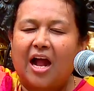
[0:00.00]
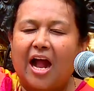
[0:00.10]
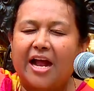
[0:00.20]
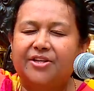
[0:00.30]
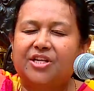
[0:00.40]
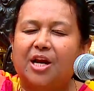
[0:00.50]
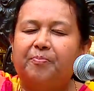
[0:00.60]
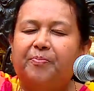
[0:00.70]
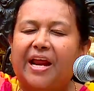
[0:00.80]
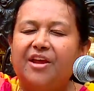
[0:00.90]
I shall
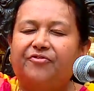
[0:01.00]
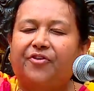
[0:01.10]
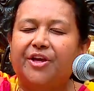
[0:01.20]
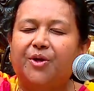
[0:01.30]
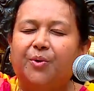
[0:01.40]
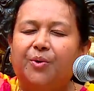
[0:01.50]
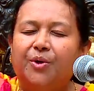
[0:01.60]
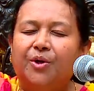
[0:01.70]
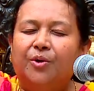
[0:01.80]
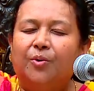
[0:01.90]
pray for you.
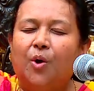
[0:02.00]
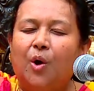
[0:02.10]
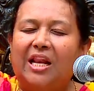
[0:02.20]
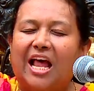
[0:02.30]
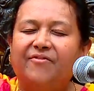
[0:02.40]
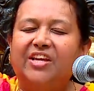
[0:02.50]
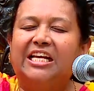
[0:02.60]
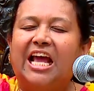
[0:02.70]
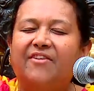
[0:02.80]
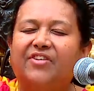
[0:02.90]
O
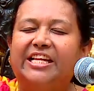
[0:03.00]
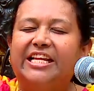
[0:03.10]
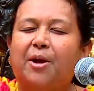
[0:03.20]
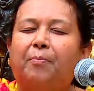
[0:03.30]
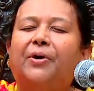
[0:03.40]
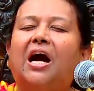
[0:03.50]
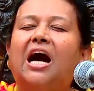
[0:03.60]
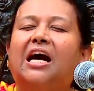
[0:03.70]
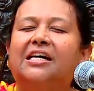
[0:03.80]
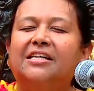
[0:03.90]
loving Heavenly
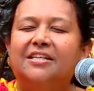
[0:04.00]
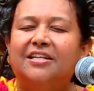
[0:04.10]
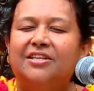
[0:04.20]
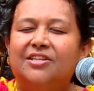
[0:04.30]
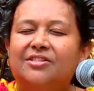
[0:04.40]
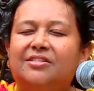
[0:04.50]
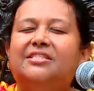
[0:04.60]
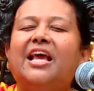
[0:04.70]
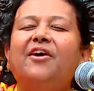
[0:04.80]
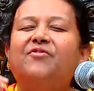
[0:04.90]
Abba,
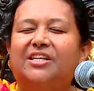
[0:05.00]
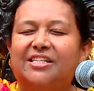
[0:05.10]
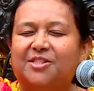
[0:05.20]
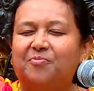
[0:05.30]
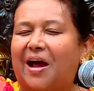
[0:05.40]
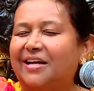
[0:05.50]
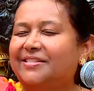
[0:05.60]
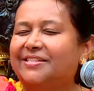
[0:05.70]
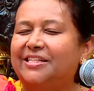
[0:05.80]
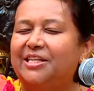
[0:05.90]
save us,
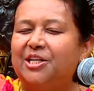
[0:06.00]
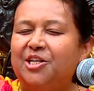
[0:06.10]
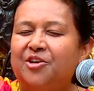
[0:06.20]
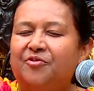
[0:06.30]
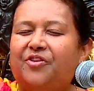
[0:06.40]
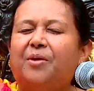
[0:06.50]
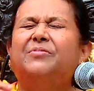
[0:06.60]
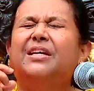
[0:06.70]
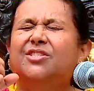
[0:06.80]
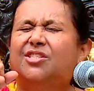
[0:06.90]
Master,
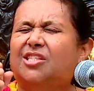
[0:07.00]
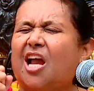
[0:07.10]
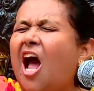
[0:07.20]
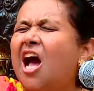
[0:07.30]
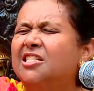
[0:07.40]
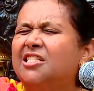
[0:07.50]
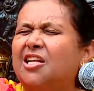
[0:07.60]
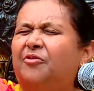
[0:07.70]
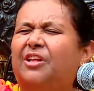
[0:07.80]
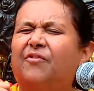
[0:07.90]
from the jaws
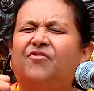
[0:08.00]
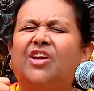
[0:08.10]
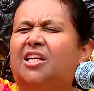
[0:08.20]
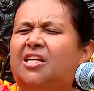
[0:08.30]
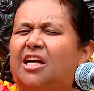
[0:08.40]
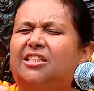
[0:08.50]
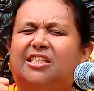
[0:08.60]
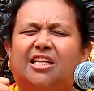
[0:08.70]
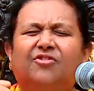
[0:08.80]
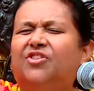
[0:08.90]
of the
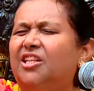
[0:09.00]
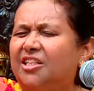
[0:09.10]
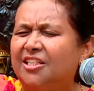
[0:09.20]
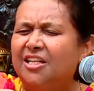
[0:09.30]
wicked devil.